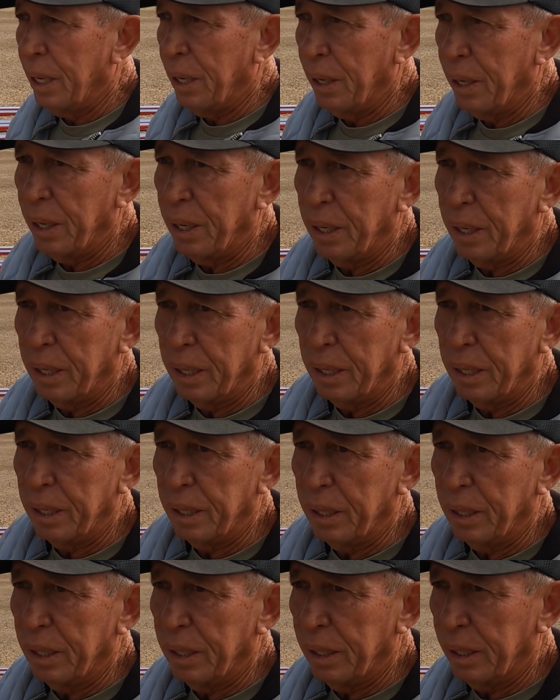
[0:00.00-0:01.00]
who it is. It's
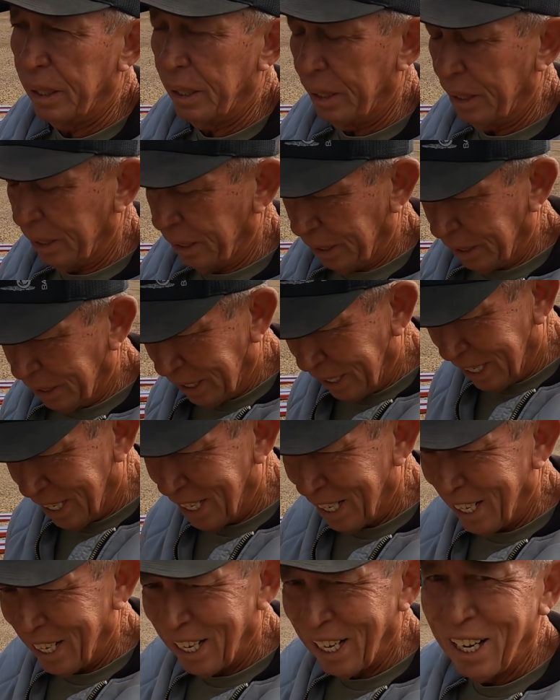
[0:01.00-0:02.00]
Arturo.
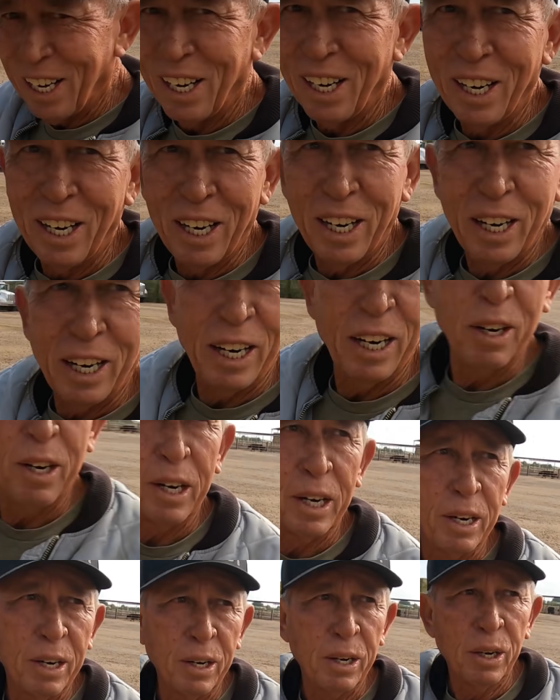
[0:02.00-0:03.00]
How many
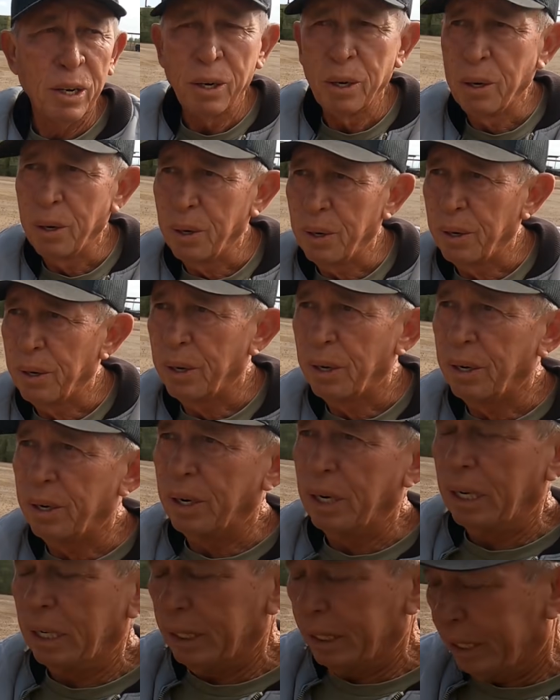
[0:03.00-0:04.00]
truckloads did you make
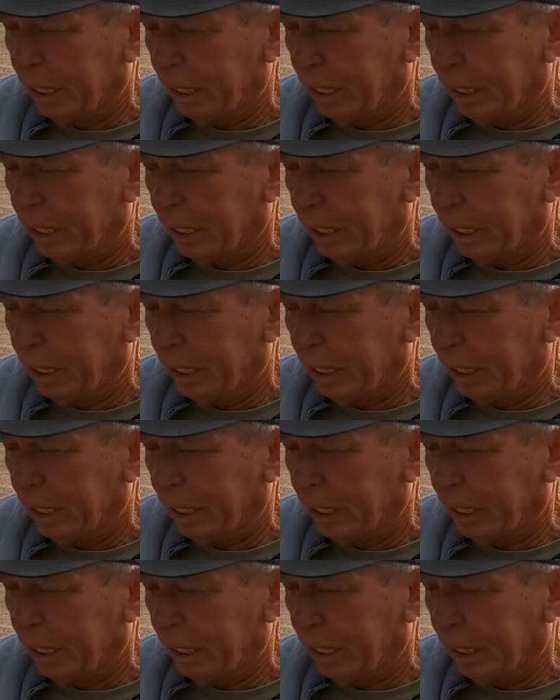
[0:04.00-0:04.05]
yesterday in